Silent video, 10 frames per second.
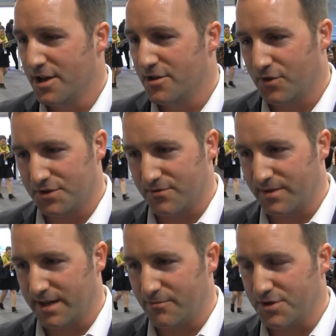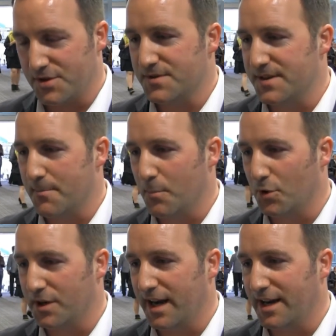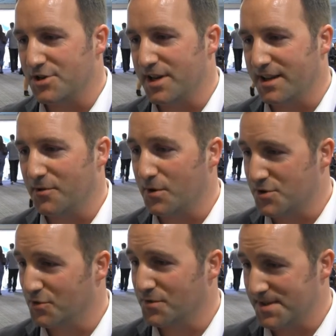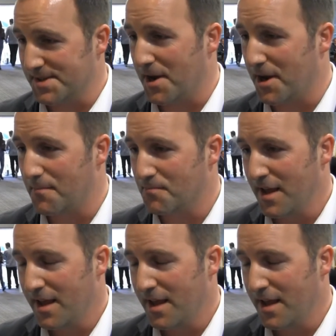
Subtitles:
you've got to really reduce the embodied energy in the original design.